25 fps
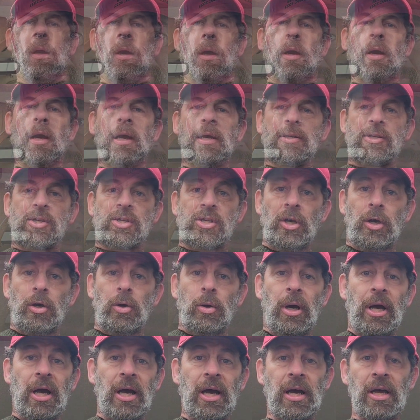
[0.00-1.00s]
All right,
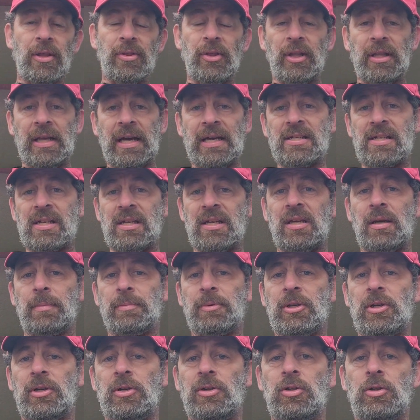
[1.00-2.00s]
so the last thing
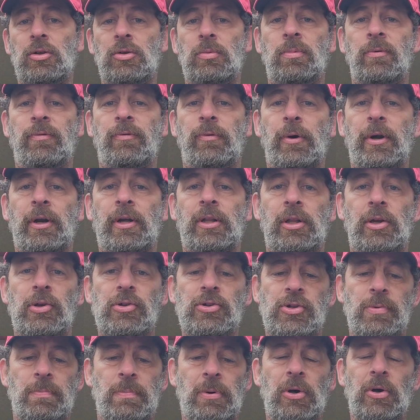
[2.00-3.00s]
I'm going to do before I
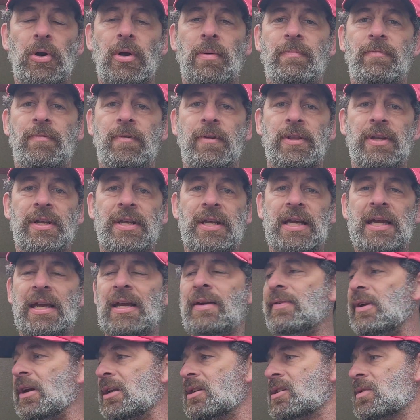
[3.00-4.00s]
close the boat up for the day,
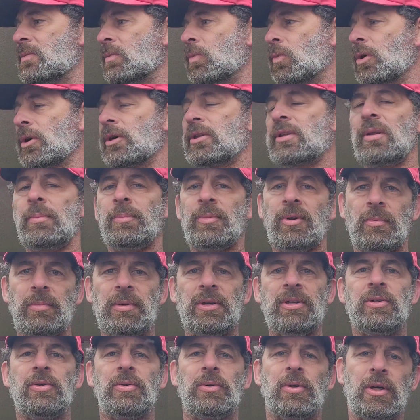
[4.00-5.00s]
I've got some work that I'm going to
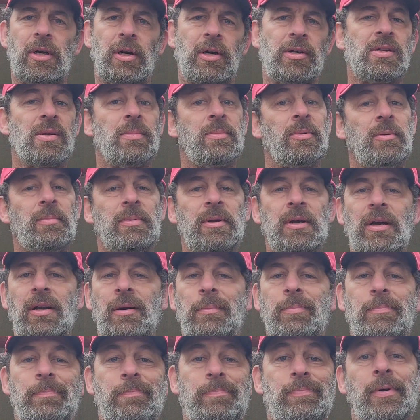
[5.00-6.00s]
be doing on it, so I'm going to be on
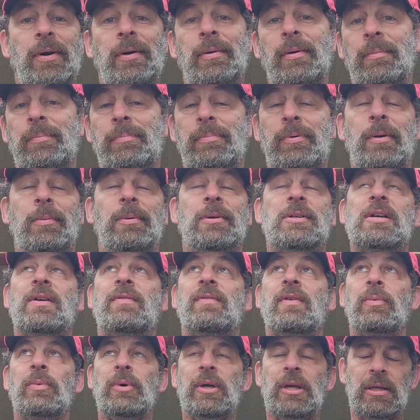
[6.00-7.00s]
it pretty much
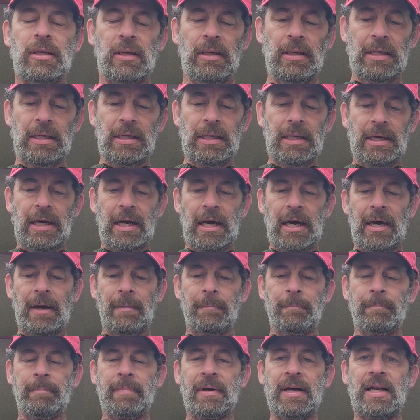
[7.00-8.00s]
every week.
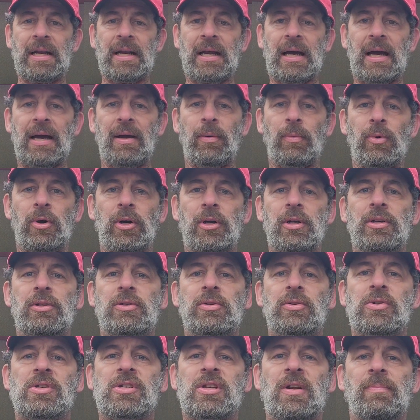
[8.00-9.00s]
But I want to
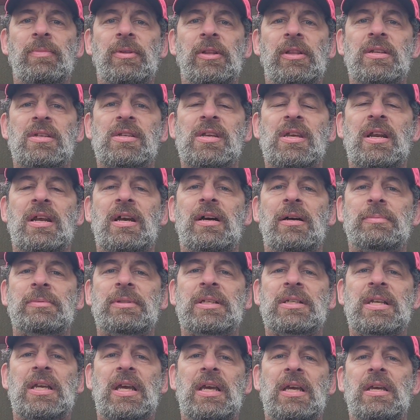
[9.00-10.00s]
do something that's going to help
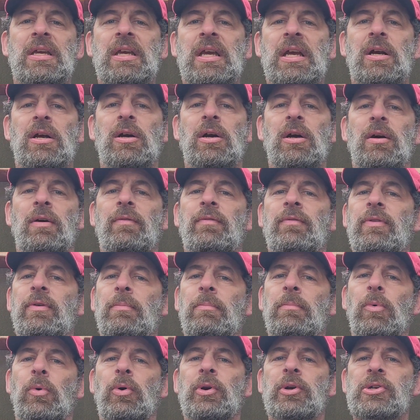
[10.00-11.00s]
to take care of the
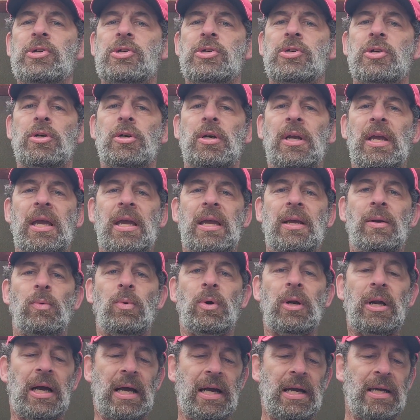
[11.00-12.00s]
moisture. And
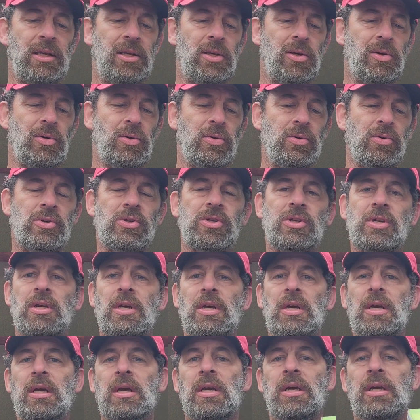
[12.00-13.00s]
what I use
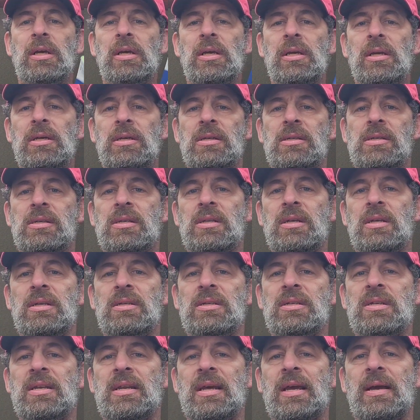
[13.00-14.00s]
is
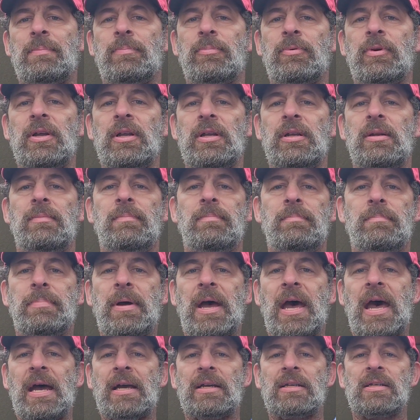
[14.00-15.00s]
these damp rid
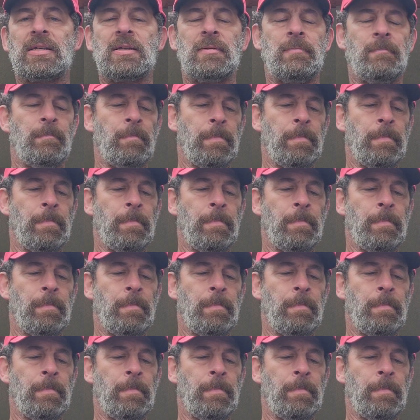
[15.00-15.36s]
packs.